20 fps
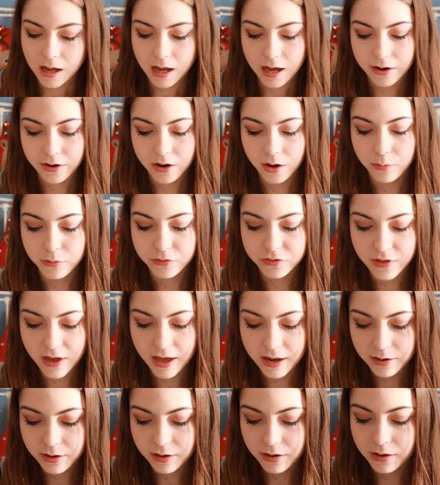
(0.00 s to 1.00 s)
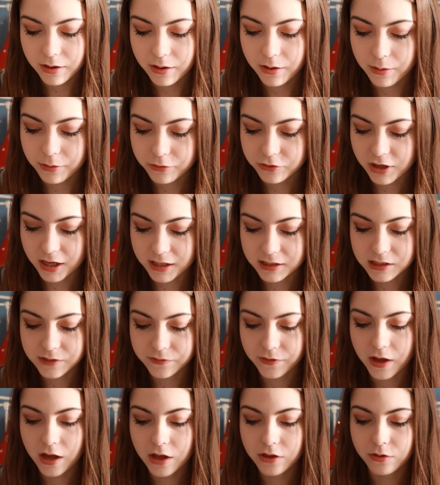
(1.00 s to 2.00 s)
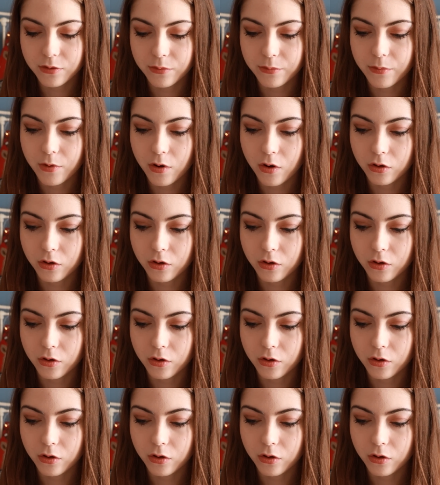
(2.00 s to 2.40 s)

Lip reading: and I would then transfer them